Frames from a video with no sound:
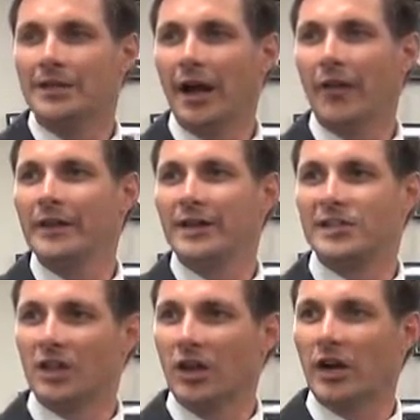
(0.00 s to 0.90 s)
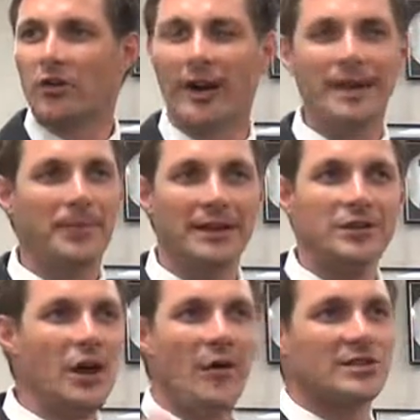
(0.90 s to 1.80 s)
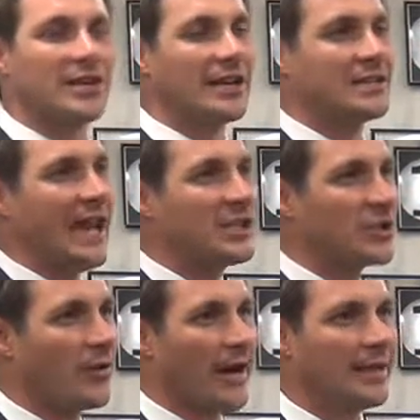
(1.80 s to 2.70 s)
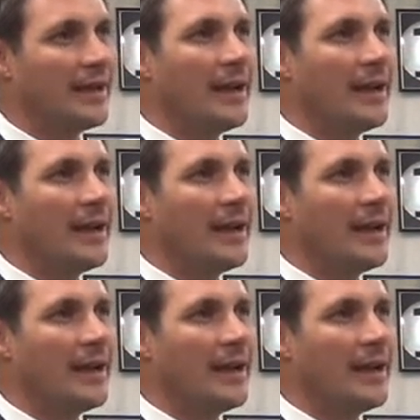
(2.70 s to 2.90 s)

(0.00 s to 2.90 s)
Not only does it look great, but you know it's going to taste great.